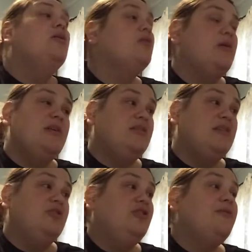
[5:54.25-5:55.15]
Grandma
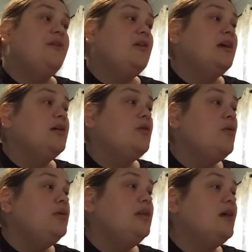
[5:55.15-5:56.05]
said she felt like
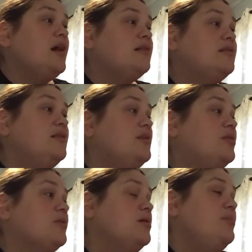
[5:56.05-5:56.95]
Goldilocks and the
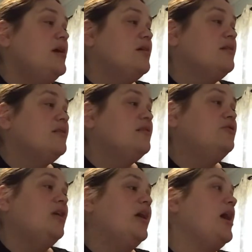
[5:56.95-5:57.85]
3 bears,
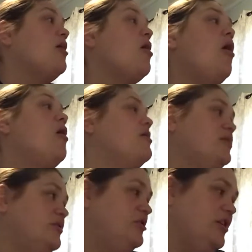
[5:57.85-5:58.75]
trying out all
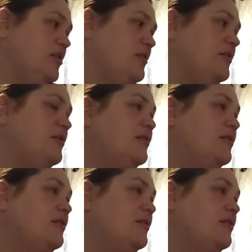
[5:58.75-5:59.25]
the chairs.